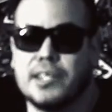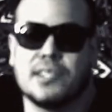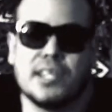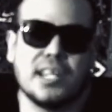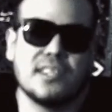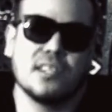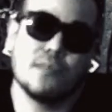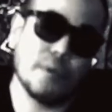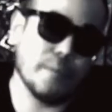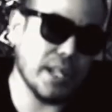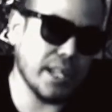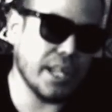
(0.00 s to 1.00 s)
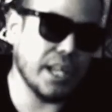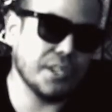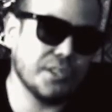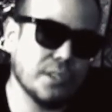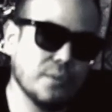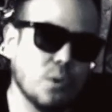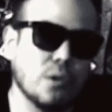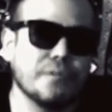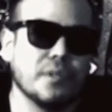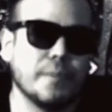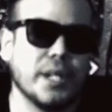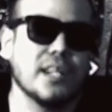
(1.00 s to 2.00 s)
to take stimulant medication, or
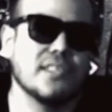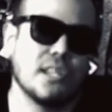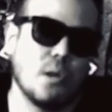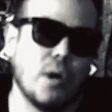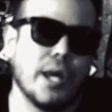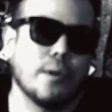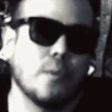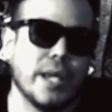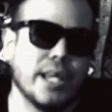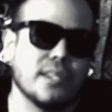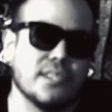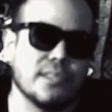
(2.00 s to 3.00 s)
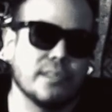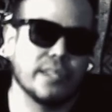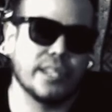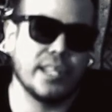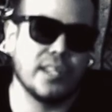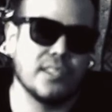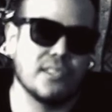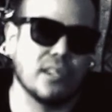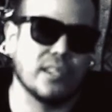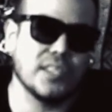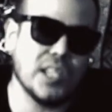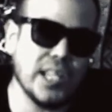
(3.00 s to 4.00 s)
for the parents that want to wait until their kids
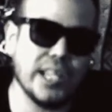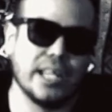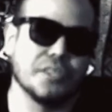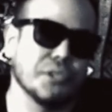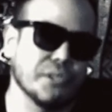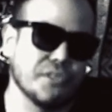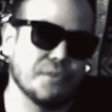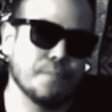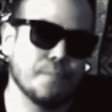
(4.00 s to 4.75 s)
are teenagers.